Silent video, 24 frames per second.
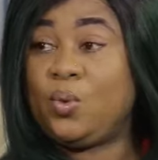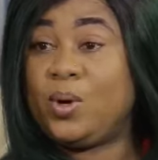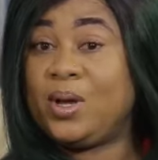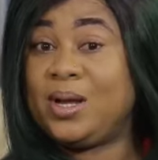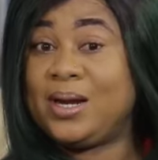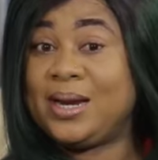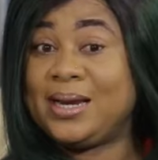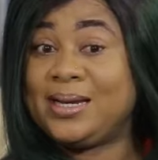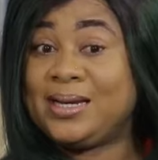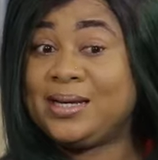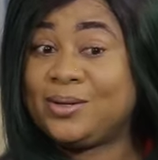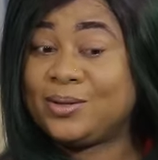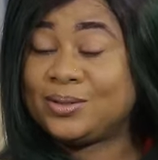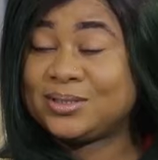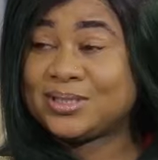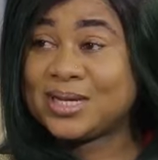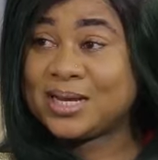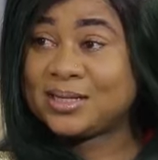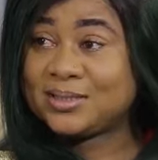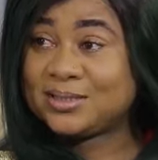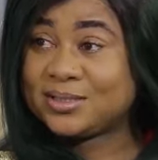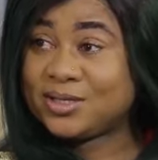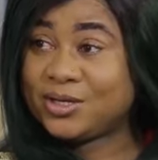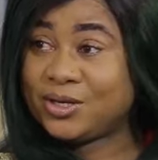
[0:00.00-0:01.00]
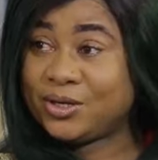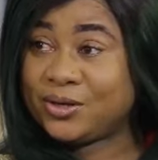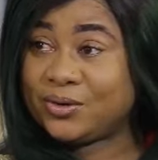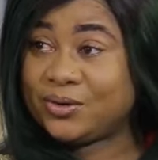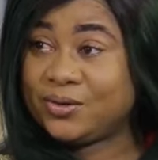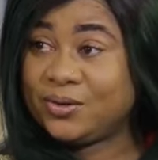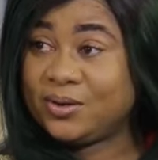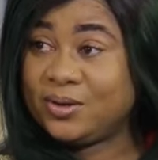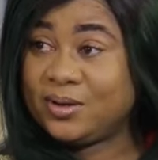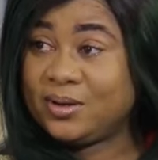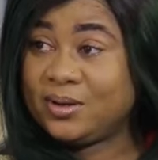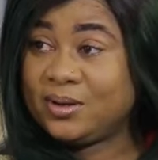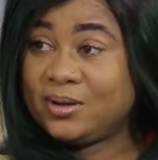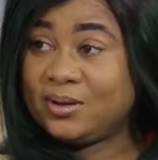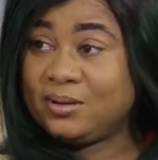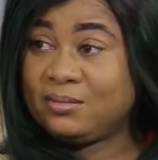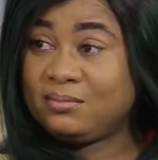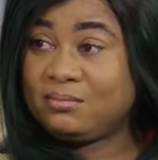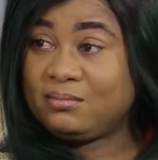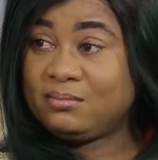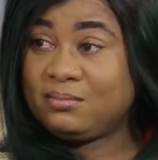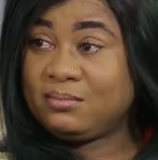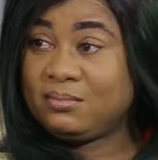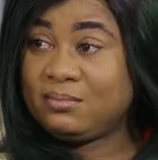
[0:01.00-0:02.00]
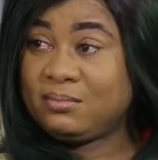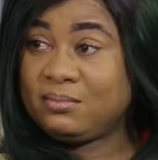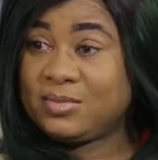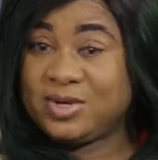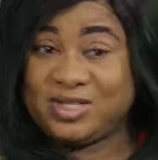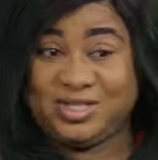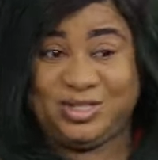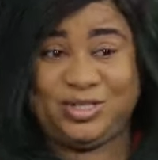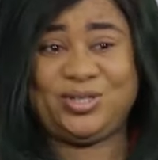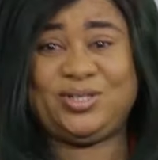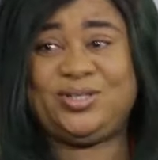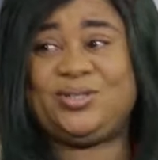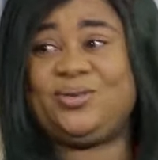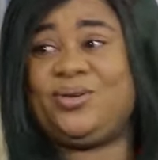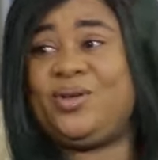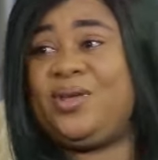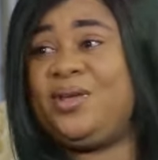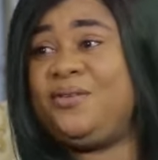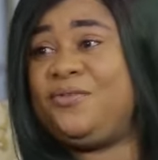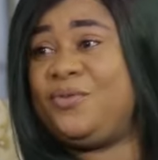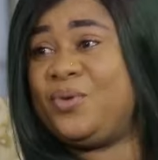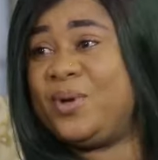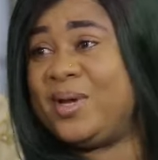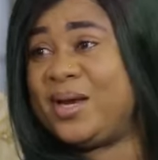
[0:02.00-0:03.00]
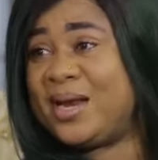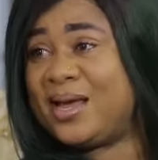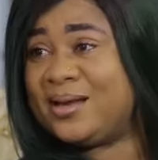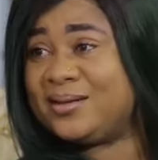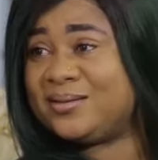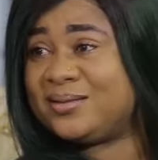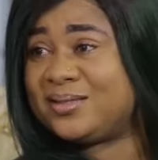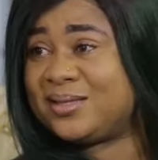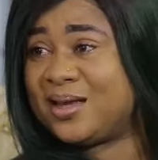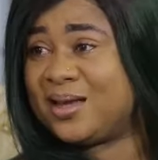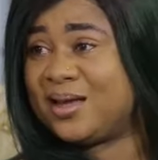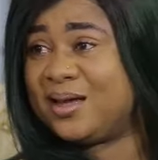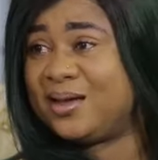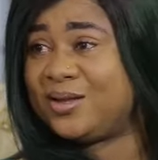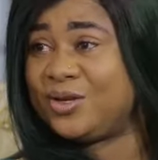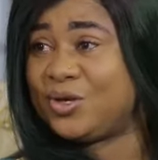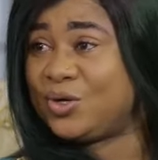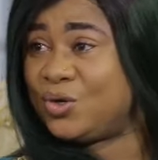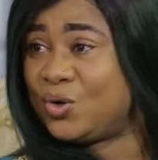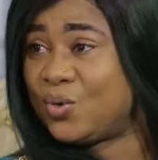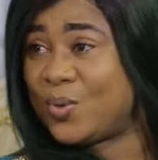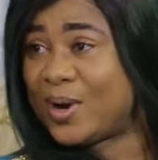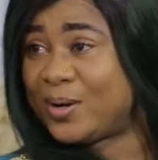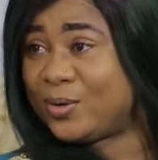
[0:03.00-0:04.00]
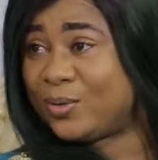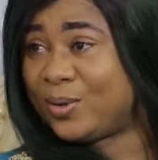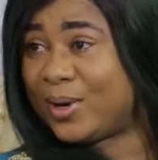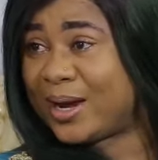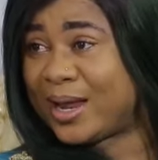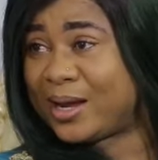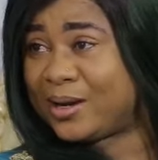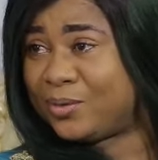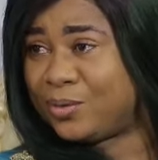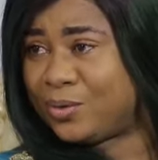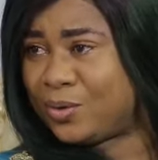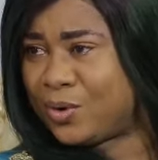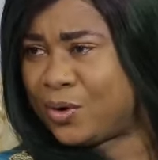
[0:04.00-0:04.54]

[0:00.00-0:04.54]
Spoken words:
Oh, well, I did not ask you. But just to give you an answer, you know I don't like